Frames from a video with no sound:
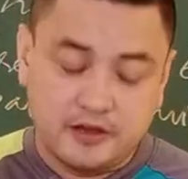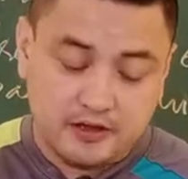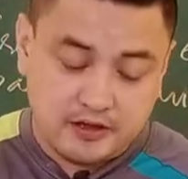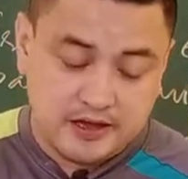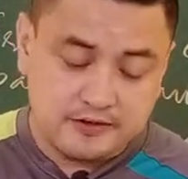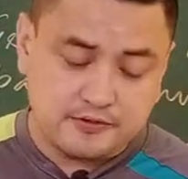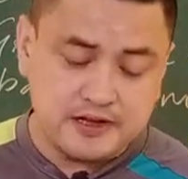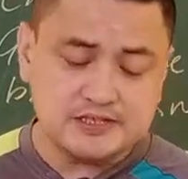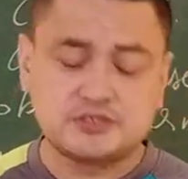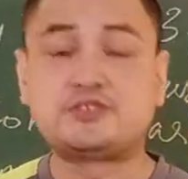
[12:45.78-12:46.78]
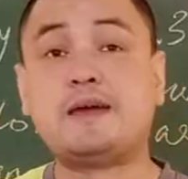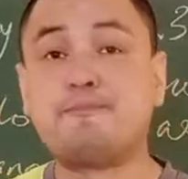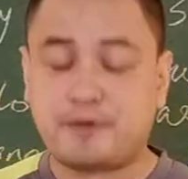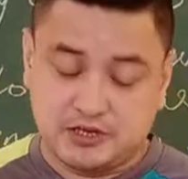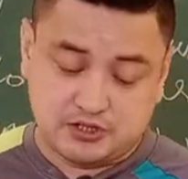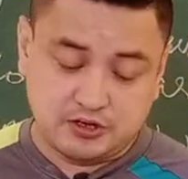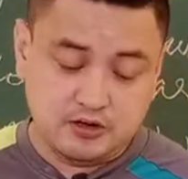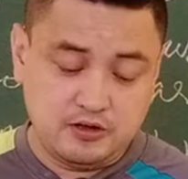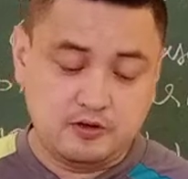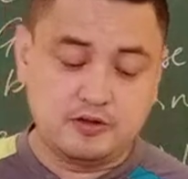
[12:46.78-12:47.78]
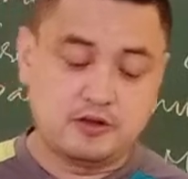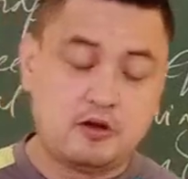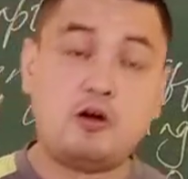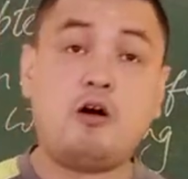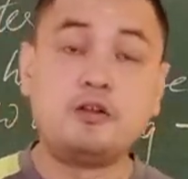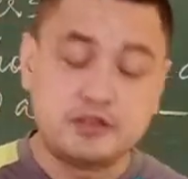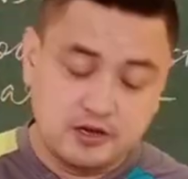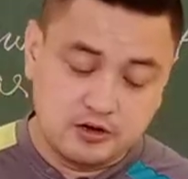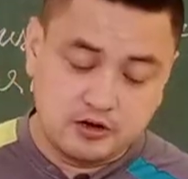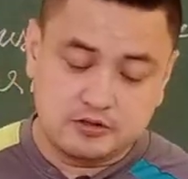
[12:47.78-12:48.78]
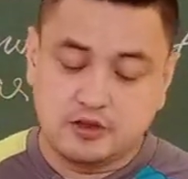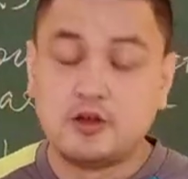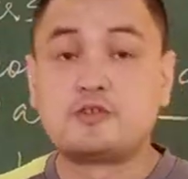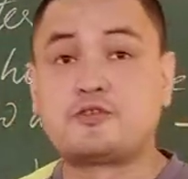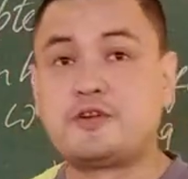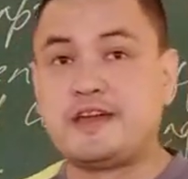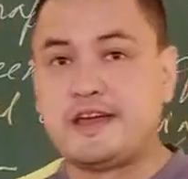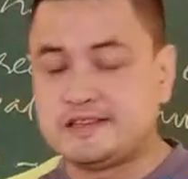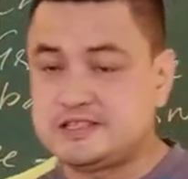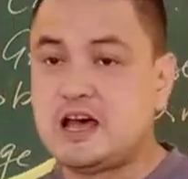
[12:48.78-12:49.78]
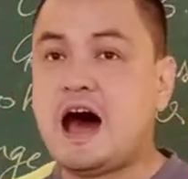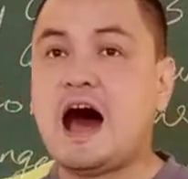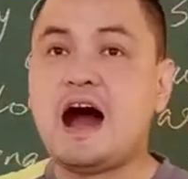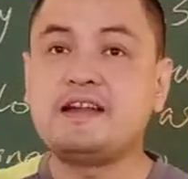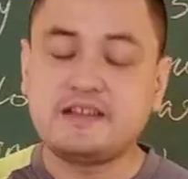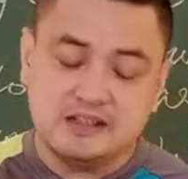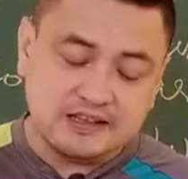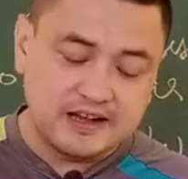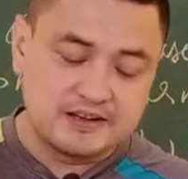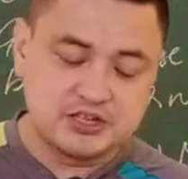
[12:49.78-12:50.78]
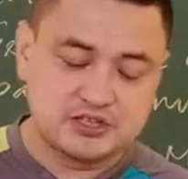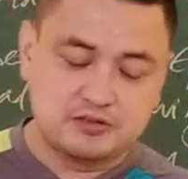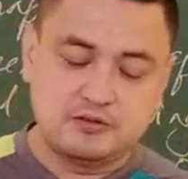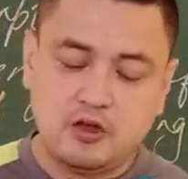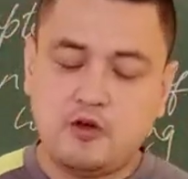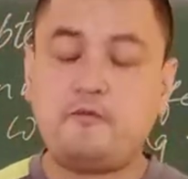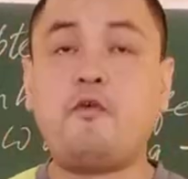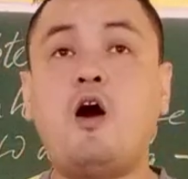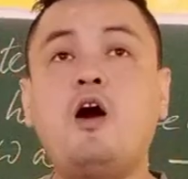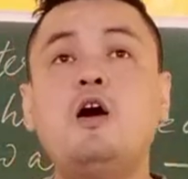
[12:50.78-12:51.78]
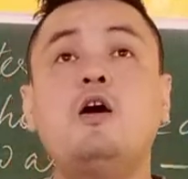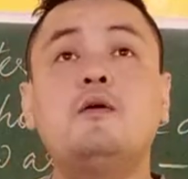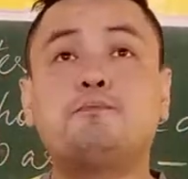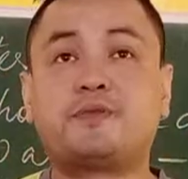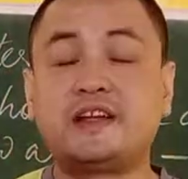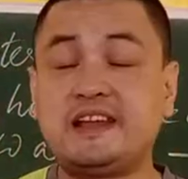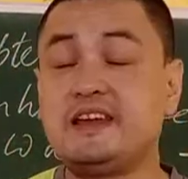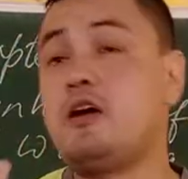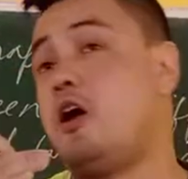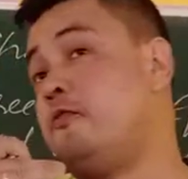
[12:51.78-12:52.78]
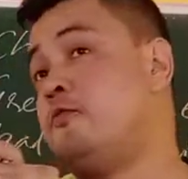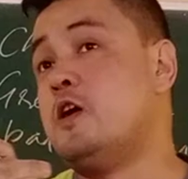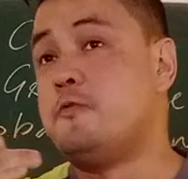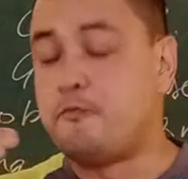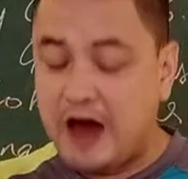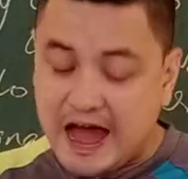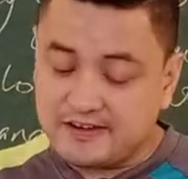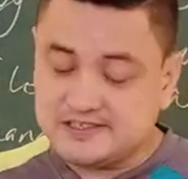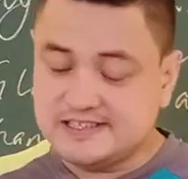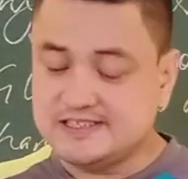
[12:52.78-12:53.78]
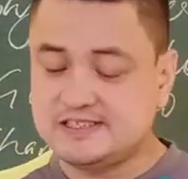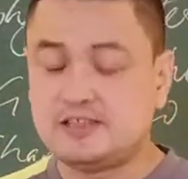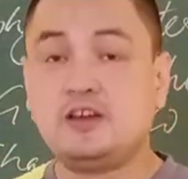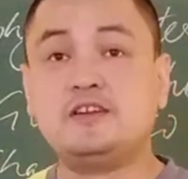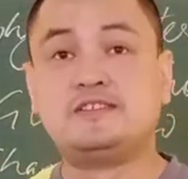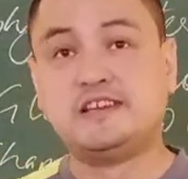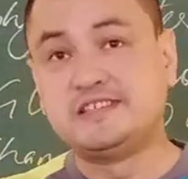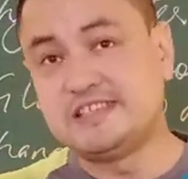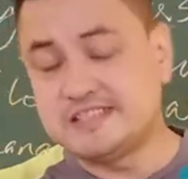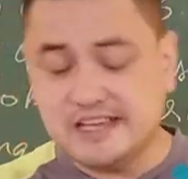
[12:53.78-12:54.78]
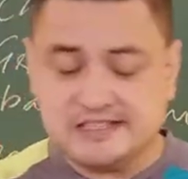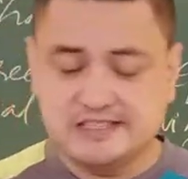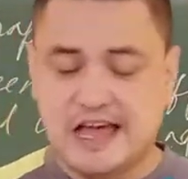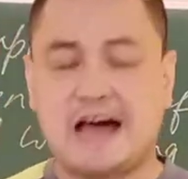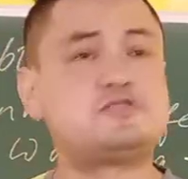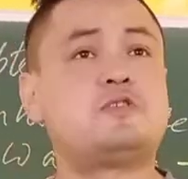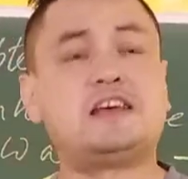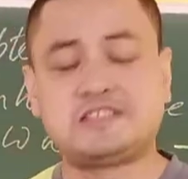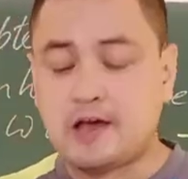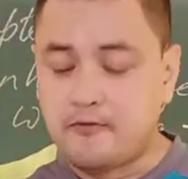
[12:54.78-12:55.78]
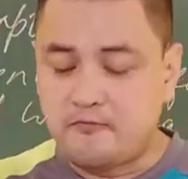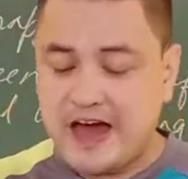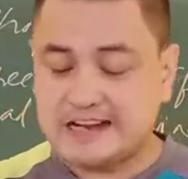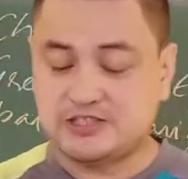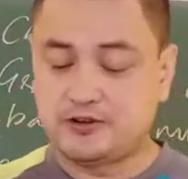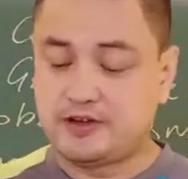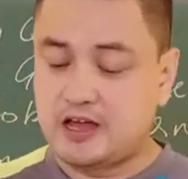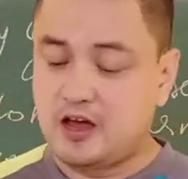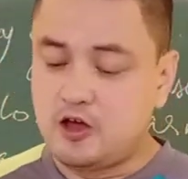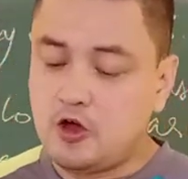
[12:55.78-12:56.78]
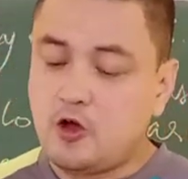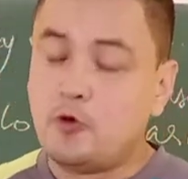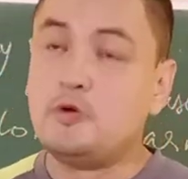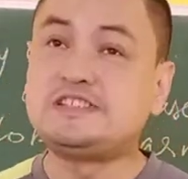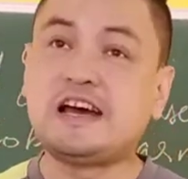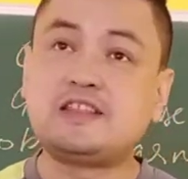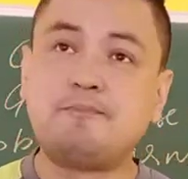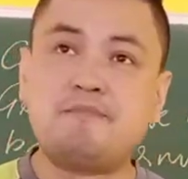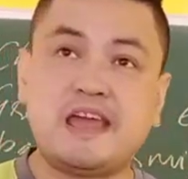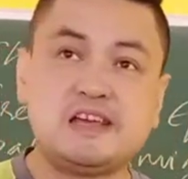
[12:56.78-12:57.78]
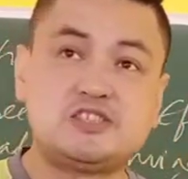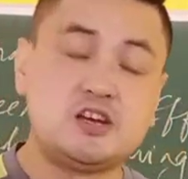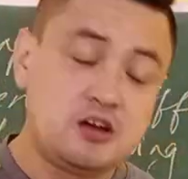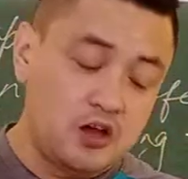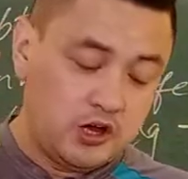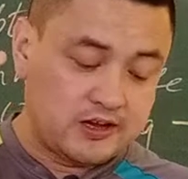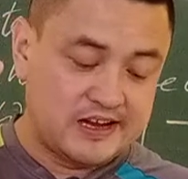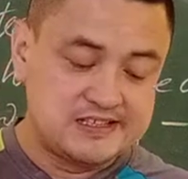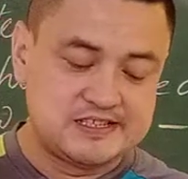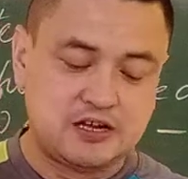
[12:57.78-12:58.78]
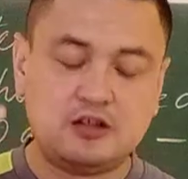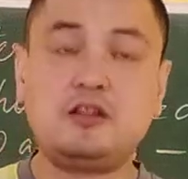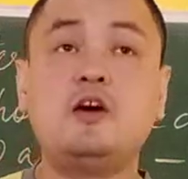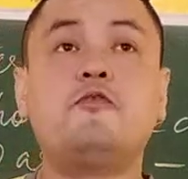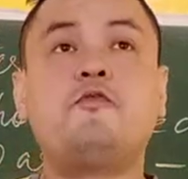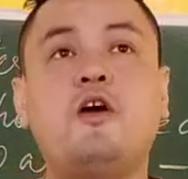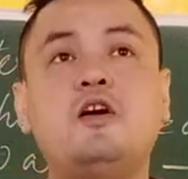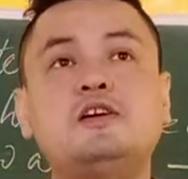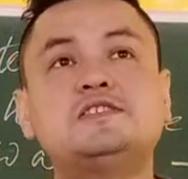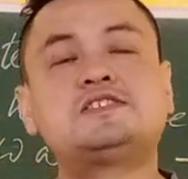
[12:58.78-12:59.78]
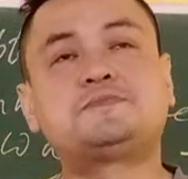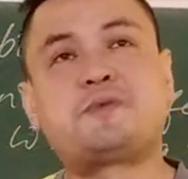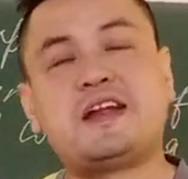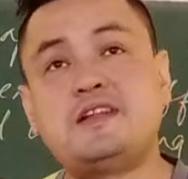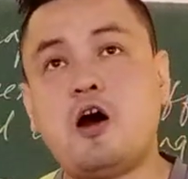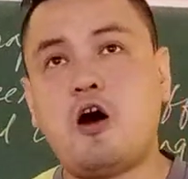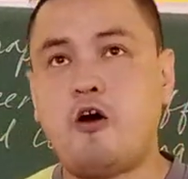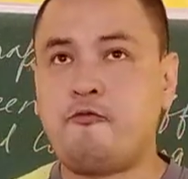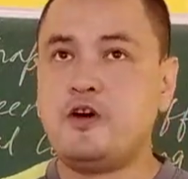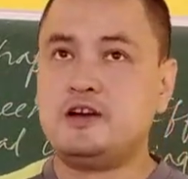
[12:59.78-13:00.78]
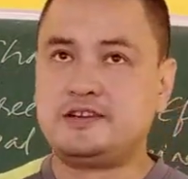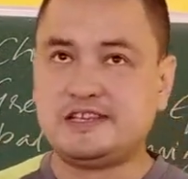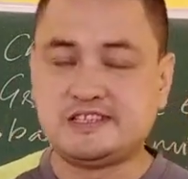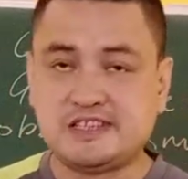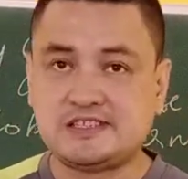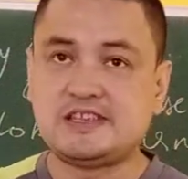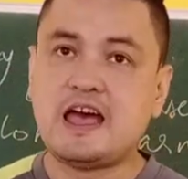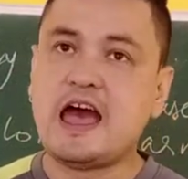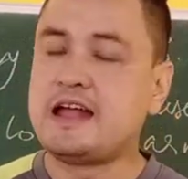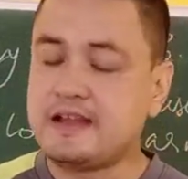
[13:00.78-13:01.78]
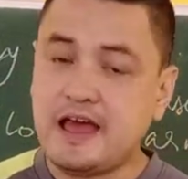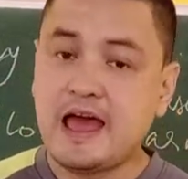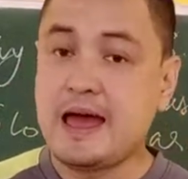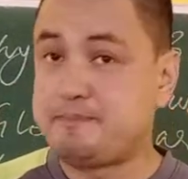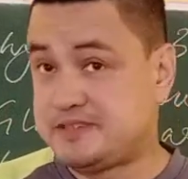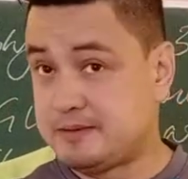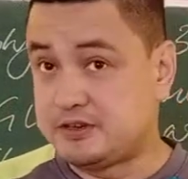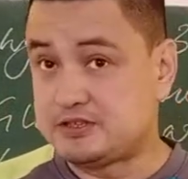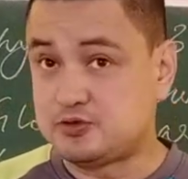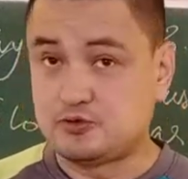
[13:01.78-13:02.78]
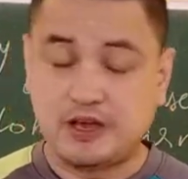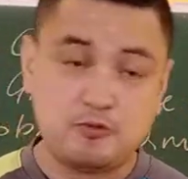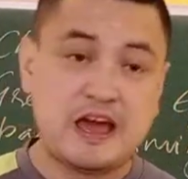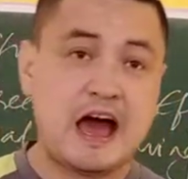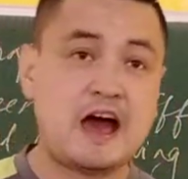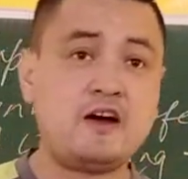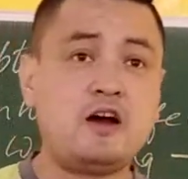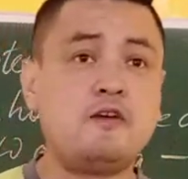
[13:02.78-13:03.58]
increased temperature on the earth creates ideal condition for breeding of viruses, diseases as well as bacteria, which are the major concern for spread of diseases and epidemics. Today we have,